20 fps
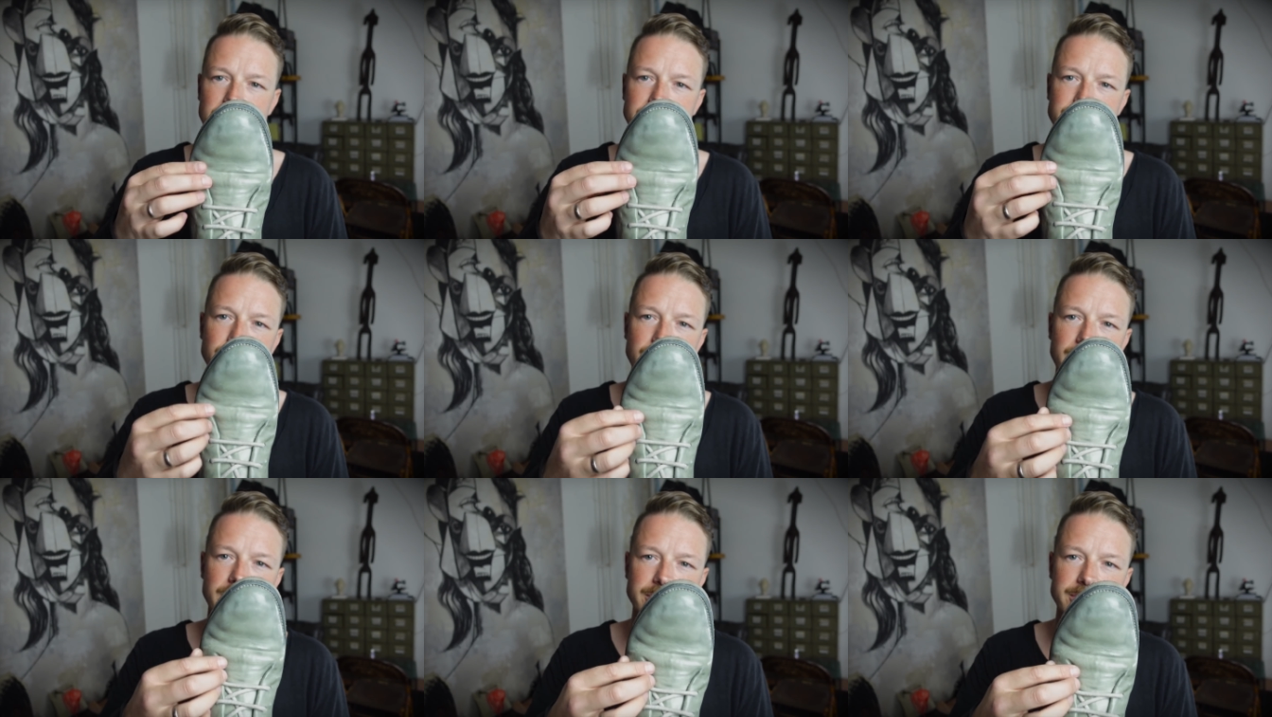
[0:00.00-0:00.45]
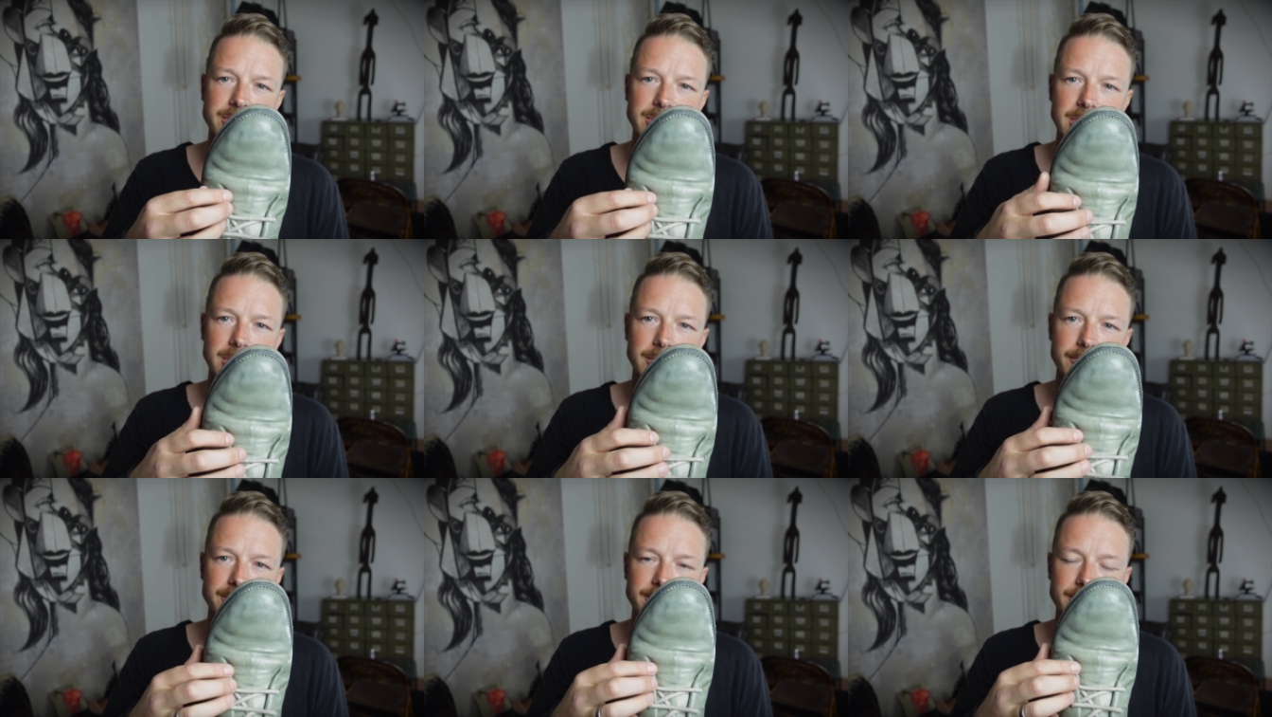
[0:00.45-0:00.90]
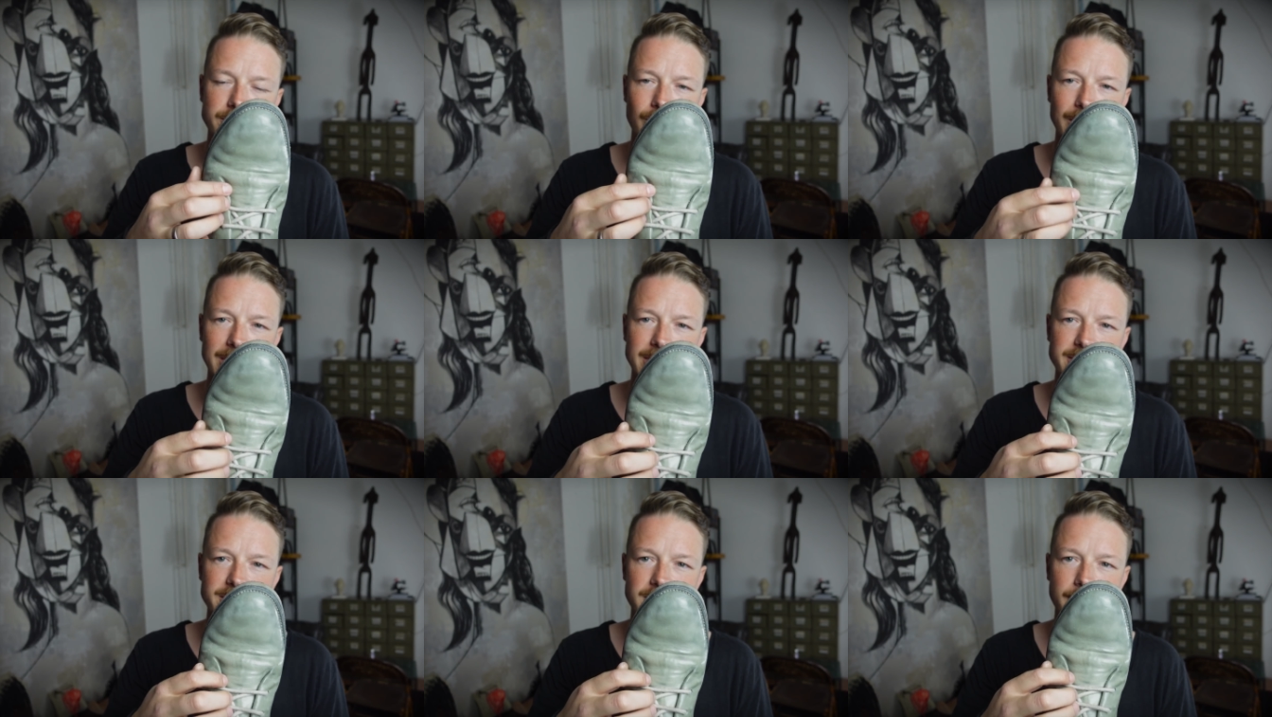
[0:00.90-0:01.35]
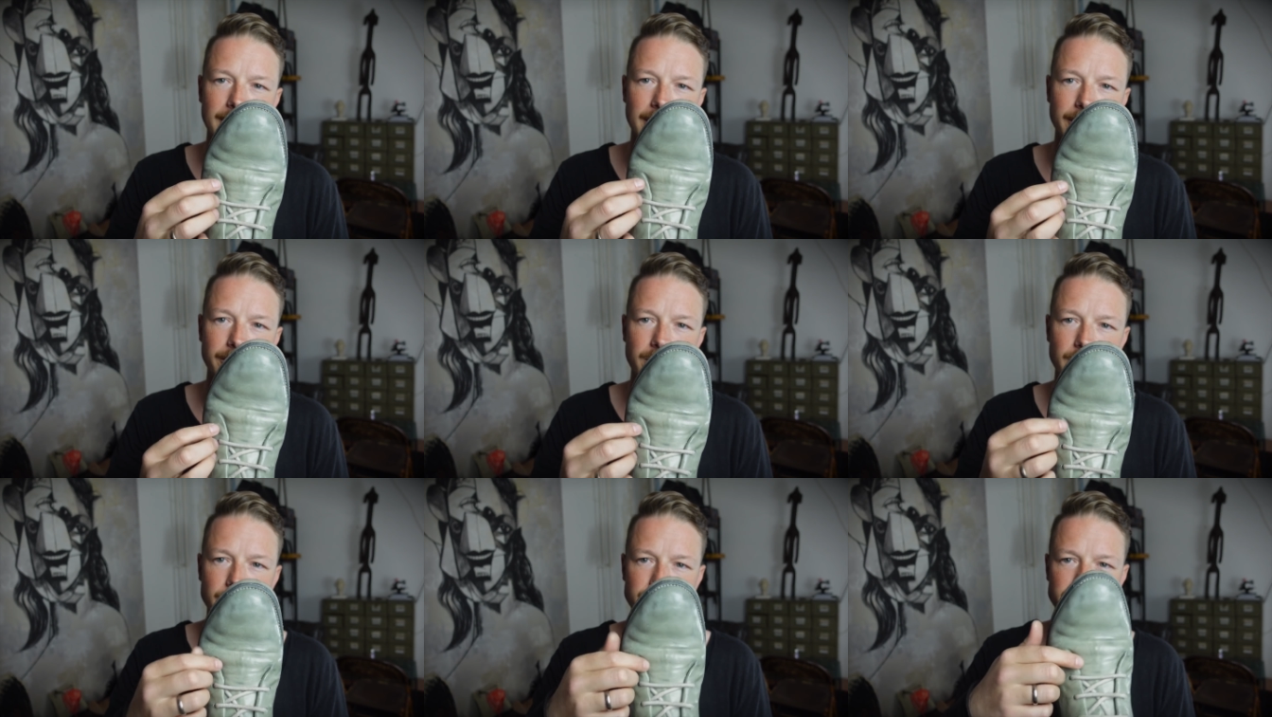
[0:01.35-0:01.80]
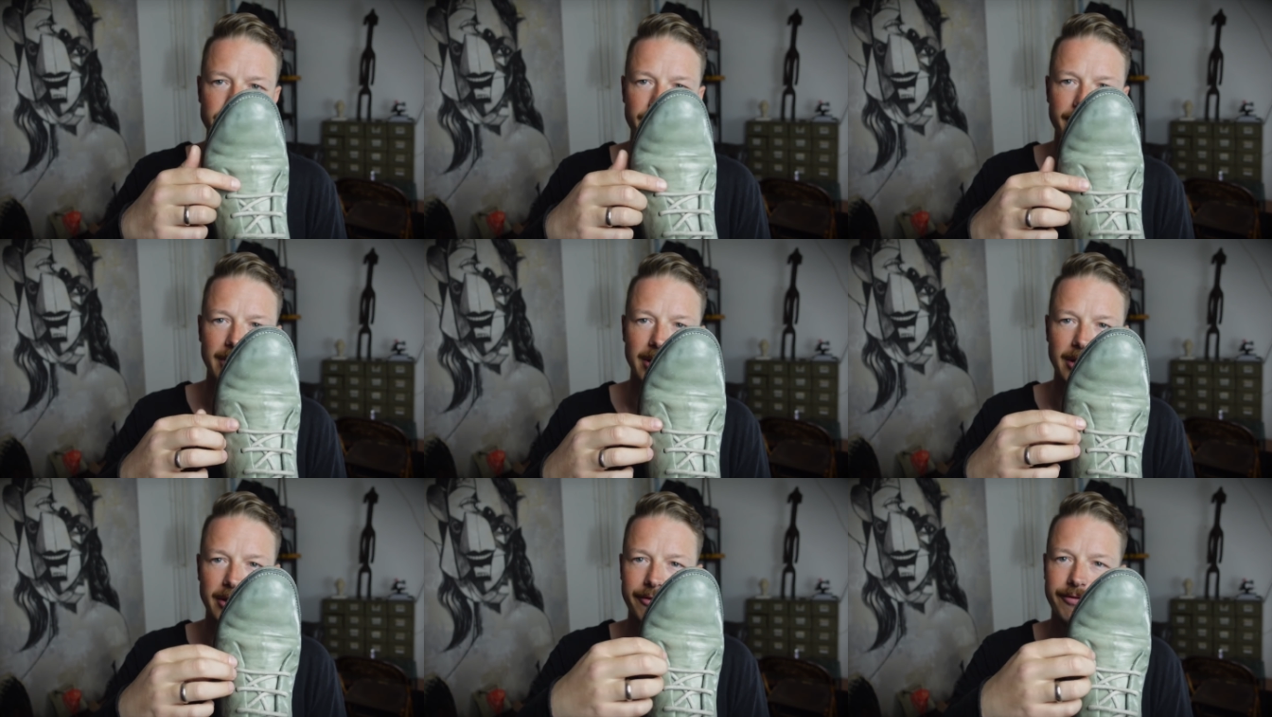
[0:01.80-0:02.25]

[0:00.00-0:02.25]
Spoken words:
As you can see, it's quite similar in terms of like